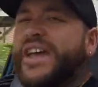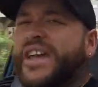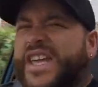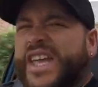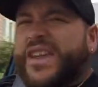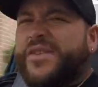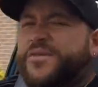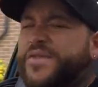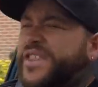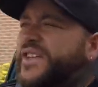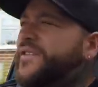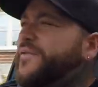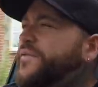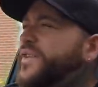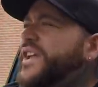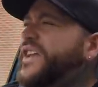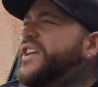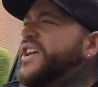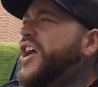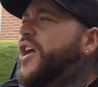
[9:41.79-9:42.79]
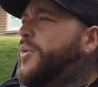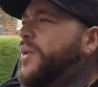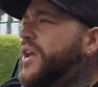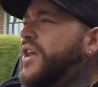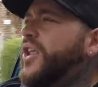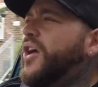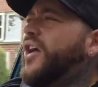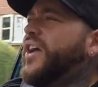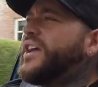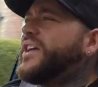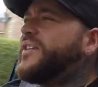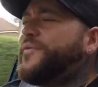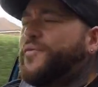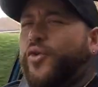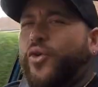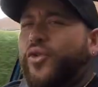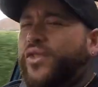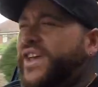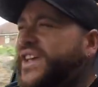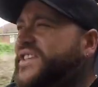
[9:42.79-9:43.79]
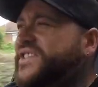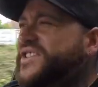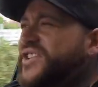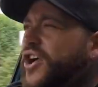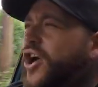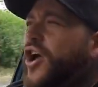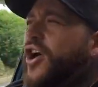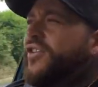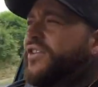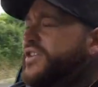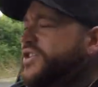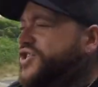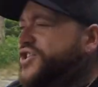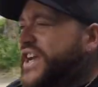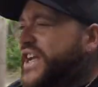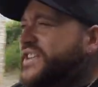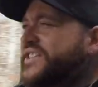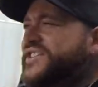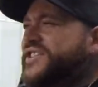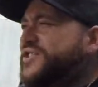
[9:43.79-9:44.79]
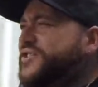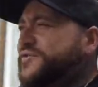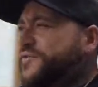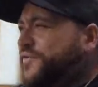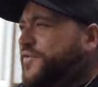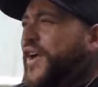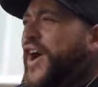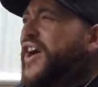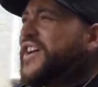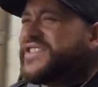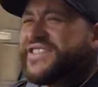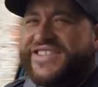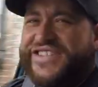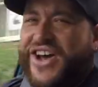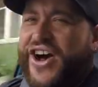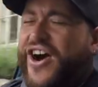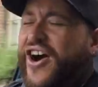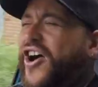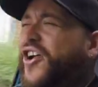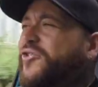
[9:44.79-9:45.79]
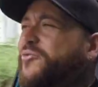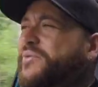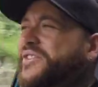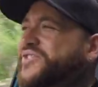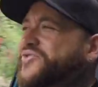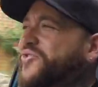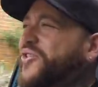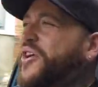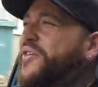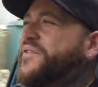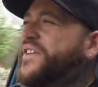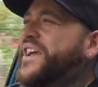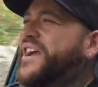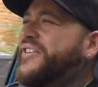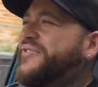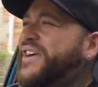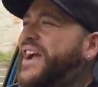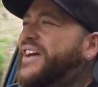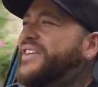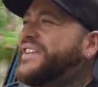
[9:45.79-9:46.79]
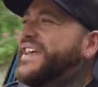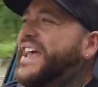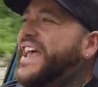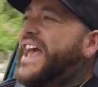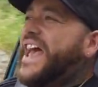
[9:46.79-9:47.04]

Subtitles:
Give the video a like for this car and Jensen's first car, and we're driving it around.